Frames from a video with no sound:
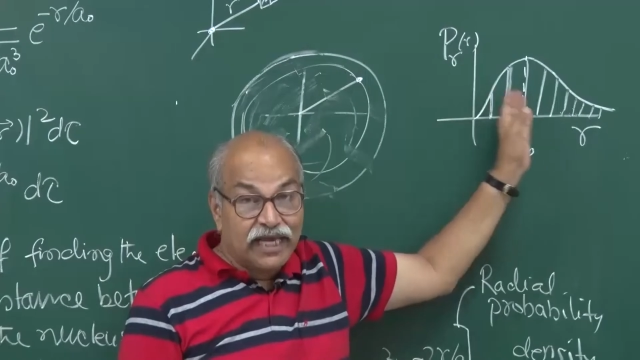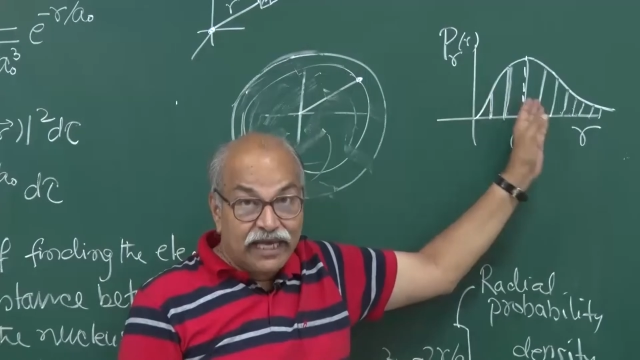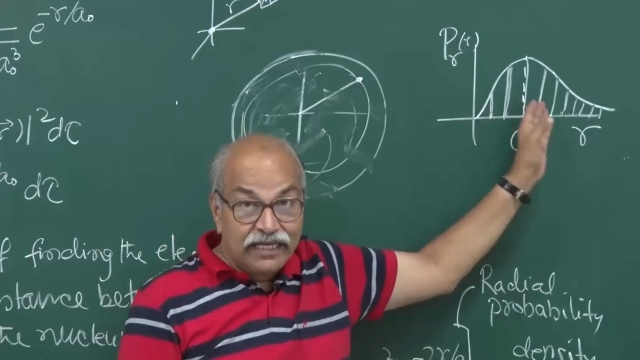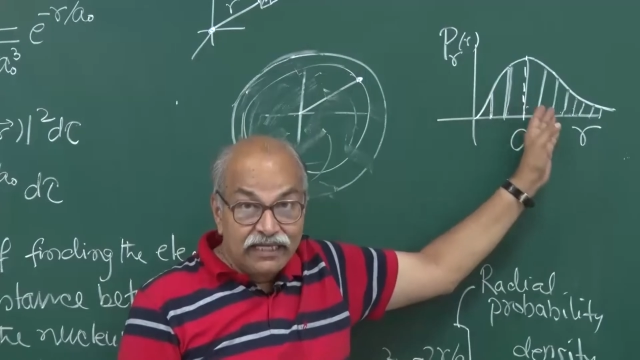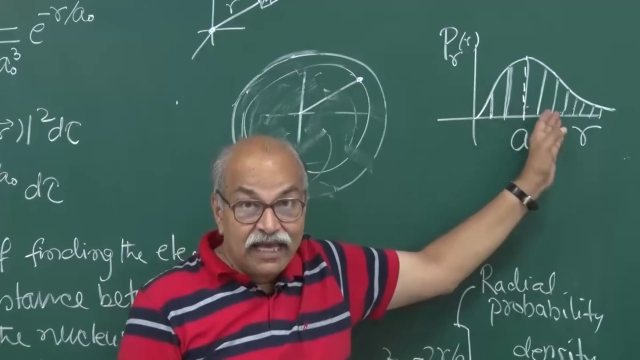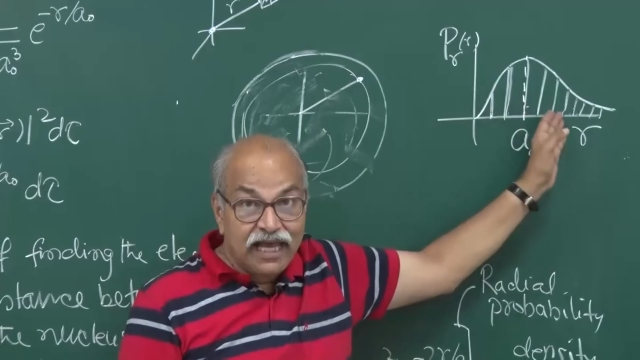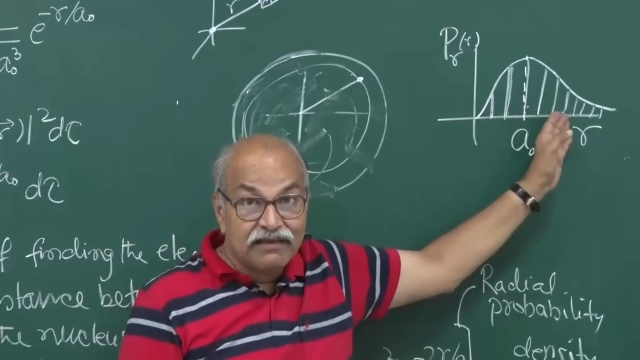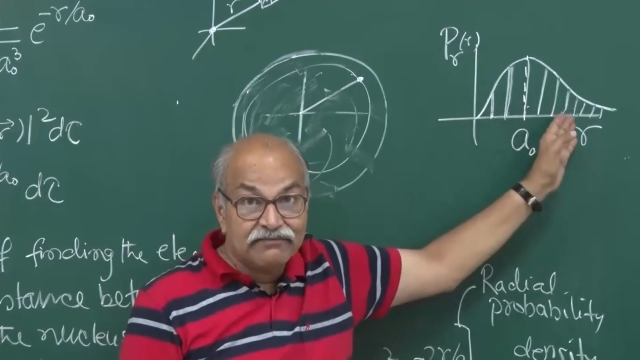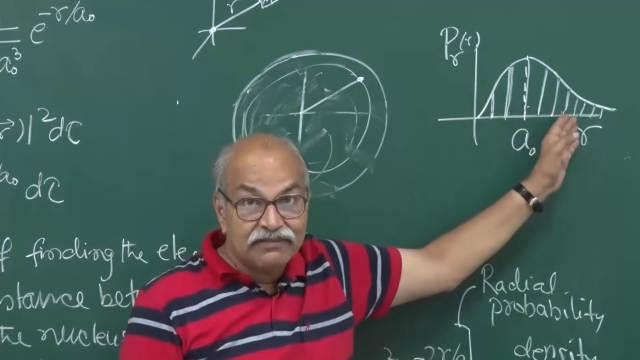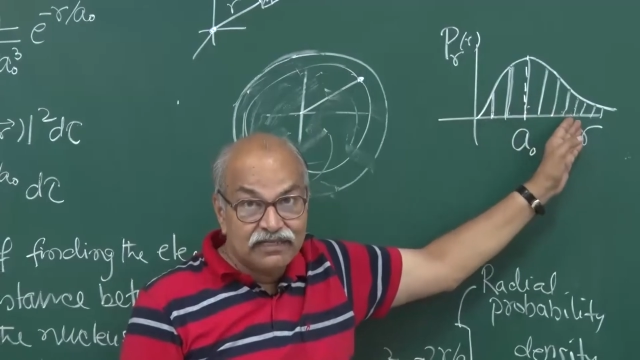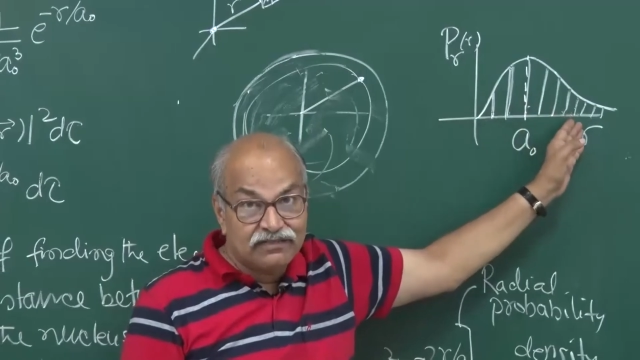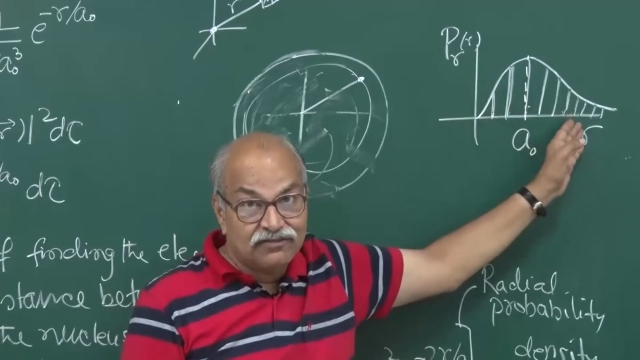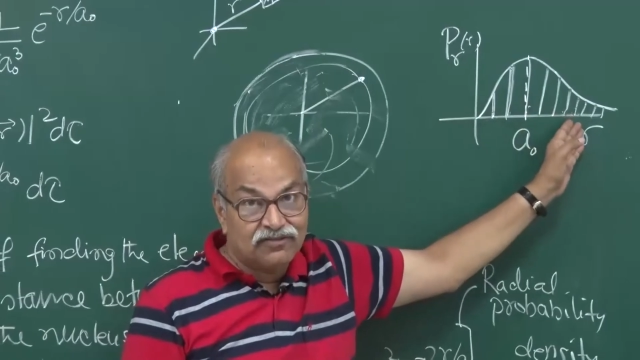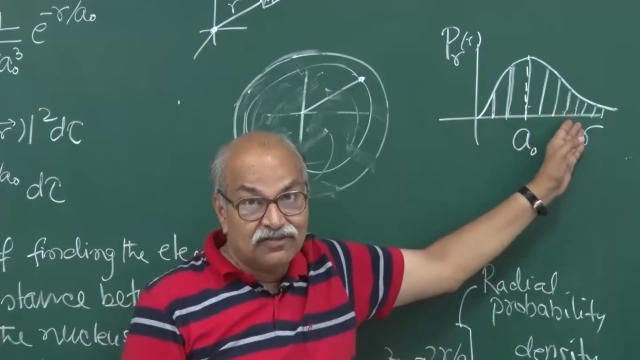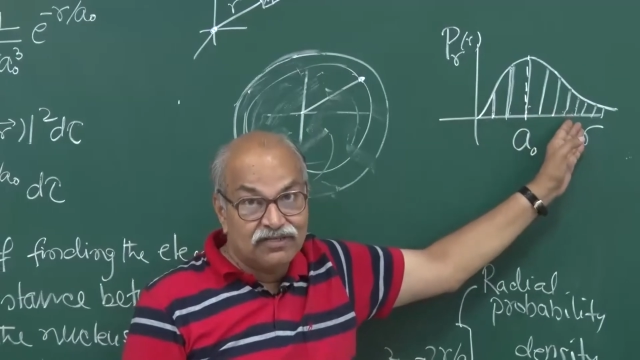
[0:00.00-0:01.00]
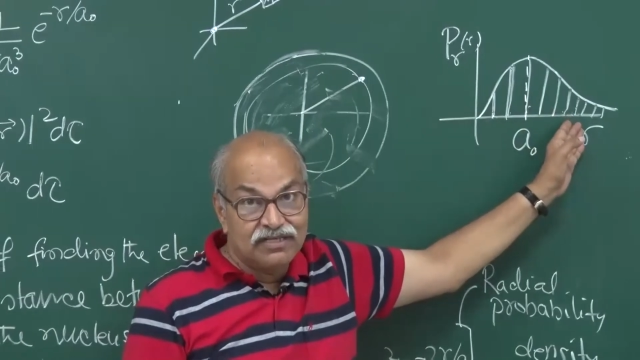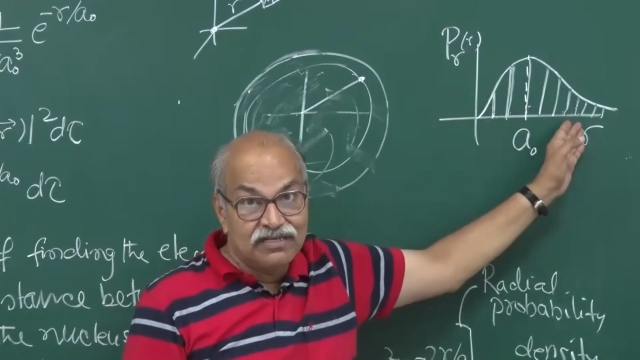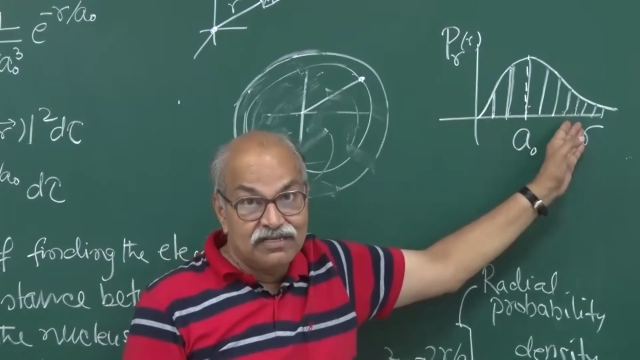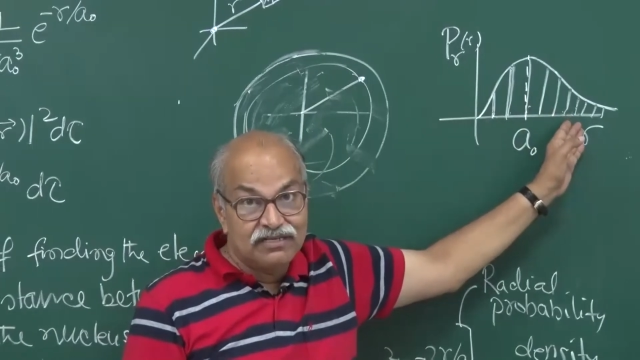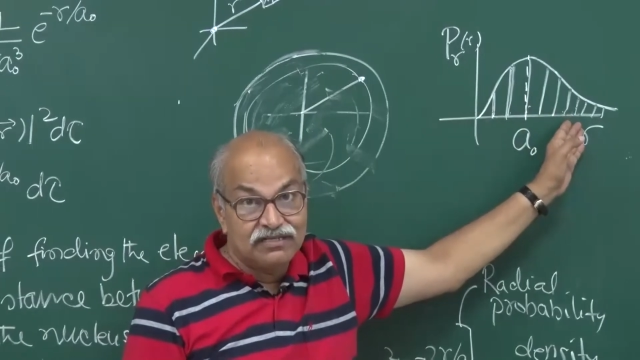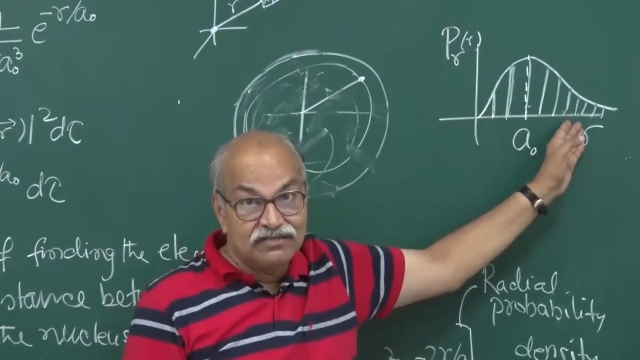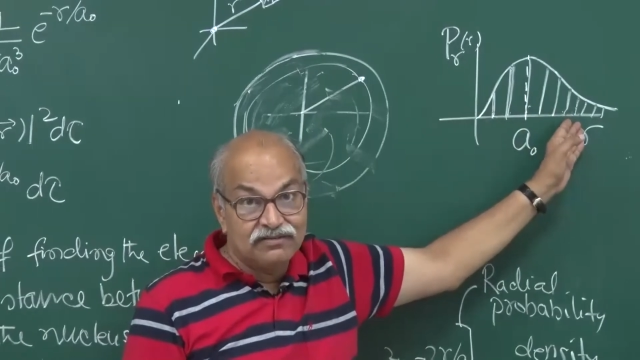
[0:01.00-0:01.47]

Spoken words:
can have electron here,